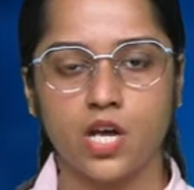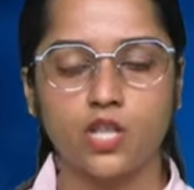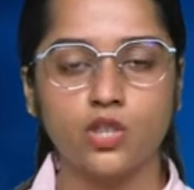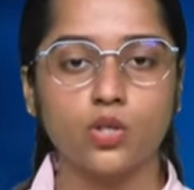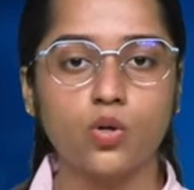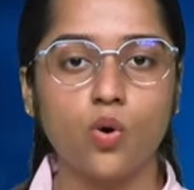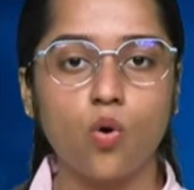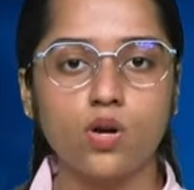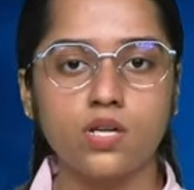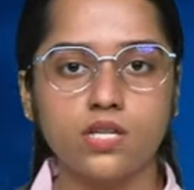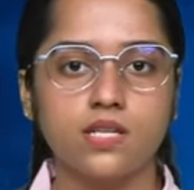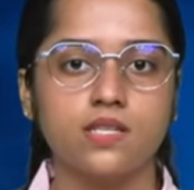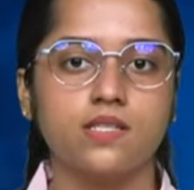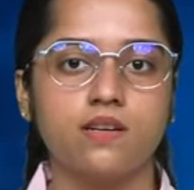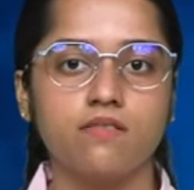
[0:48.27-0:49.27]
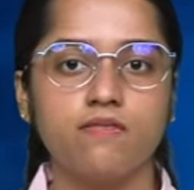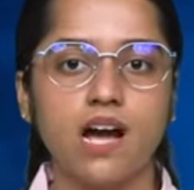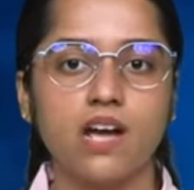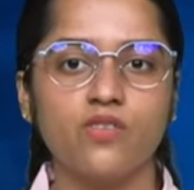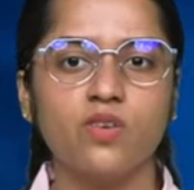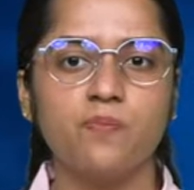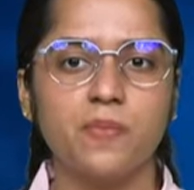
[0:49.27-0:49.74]
The court is
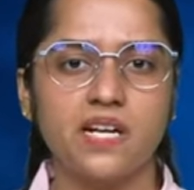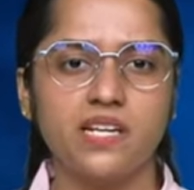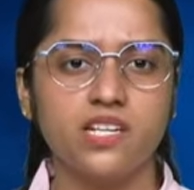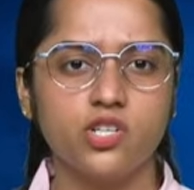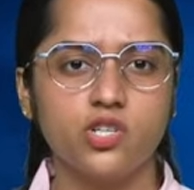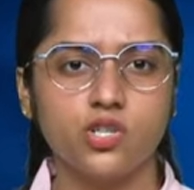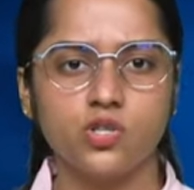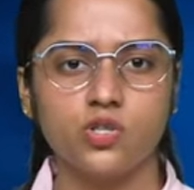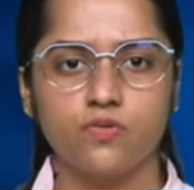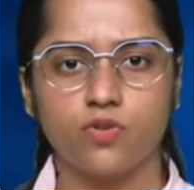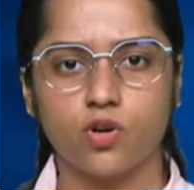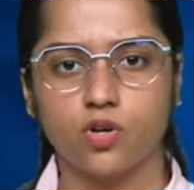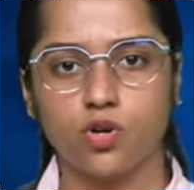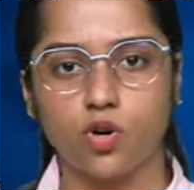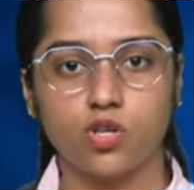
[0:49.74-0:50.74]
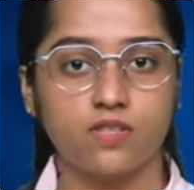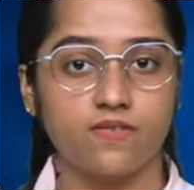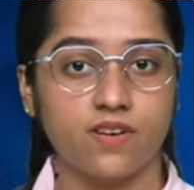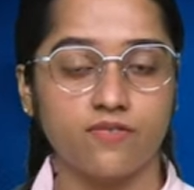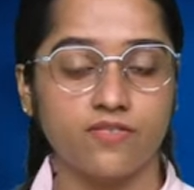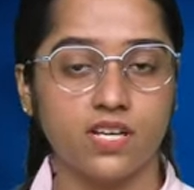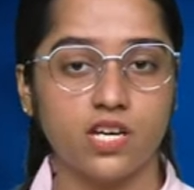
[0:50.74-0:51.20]
reviving petitions for
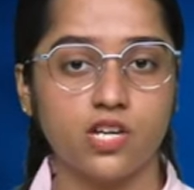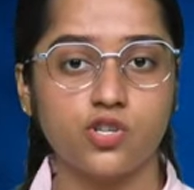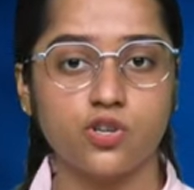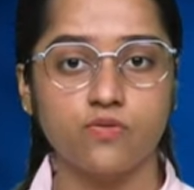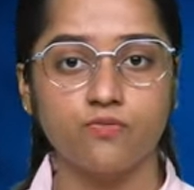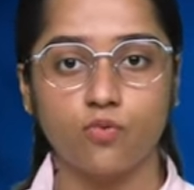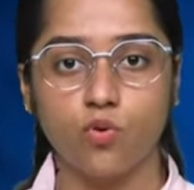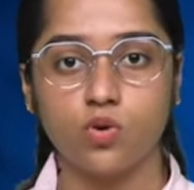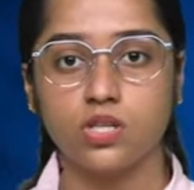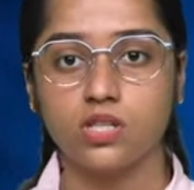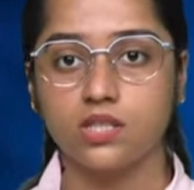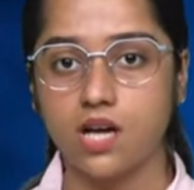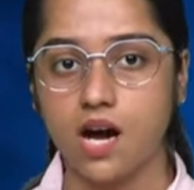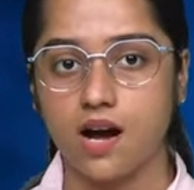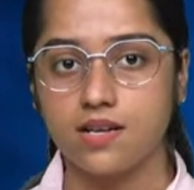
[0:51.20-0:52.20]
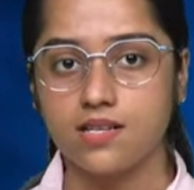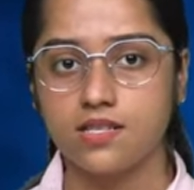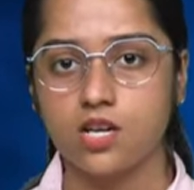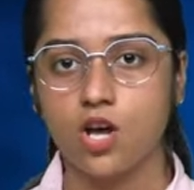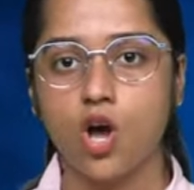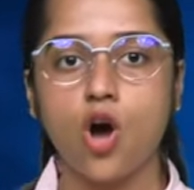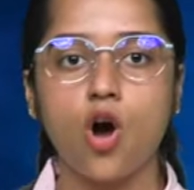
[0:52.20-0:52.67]
cross-verification vote cast
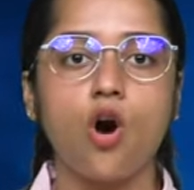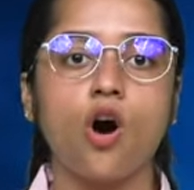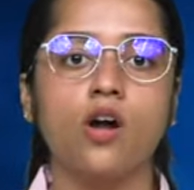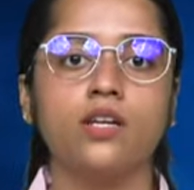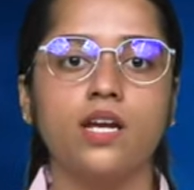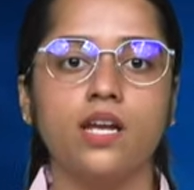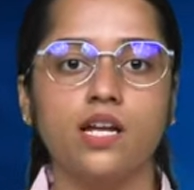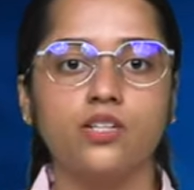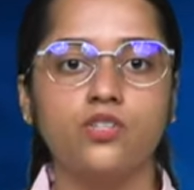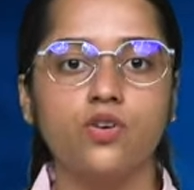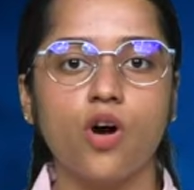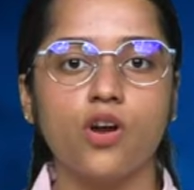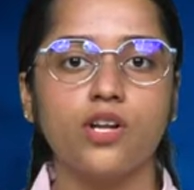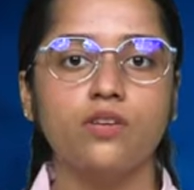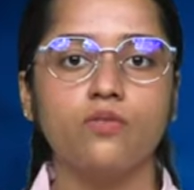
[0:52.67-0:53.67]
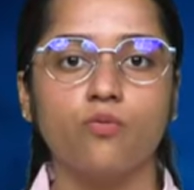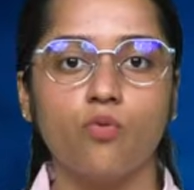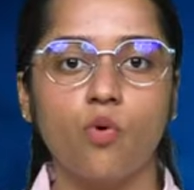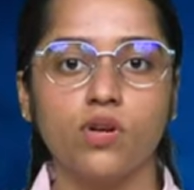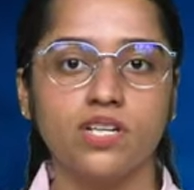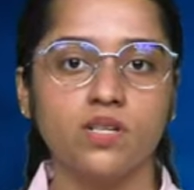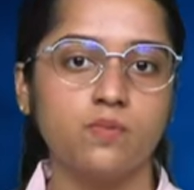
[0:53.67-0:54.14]
on electronic
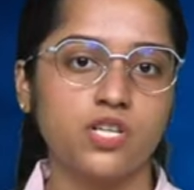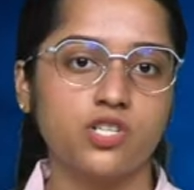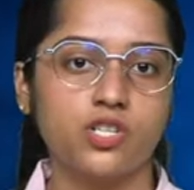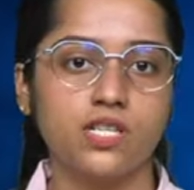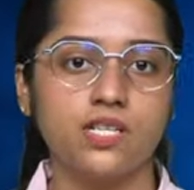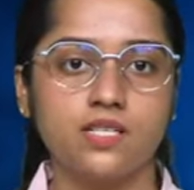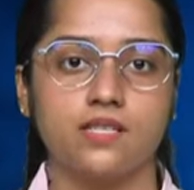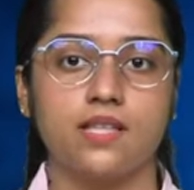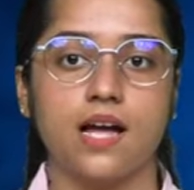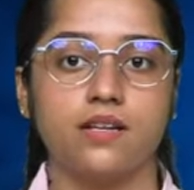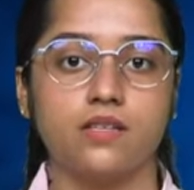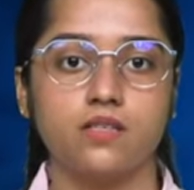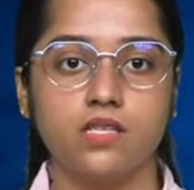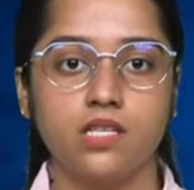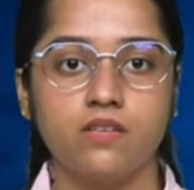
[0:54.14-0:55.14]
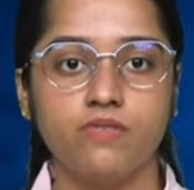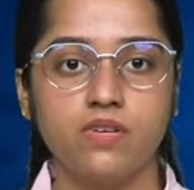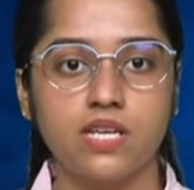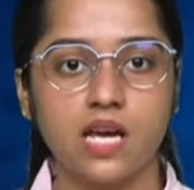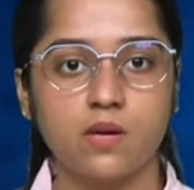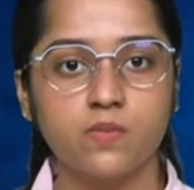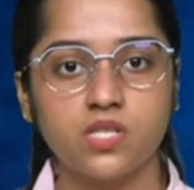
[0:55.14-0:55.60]
voting machines, that is
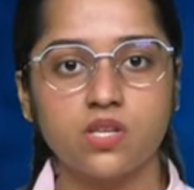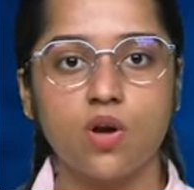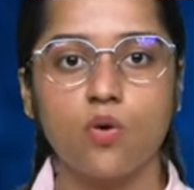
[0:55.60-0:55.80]
EVMs,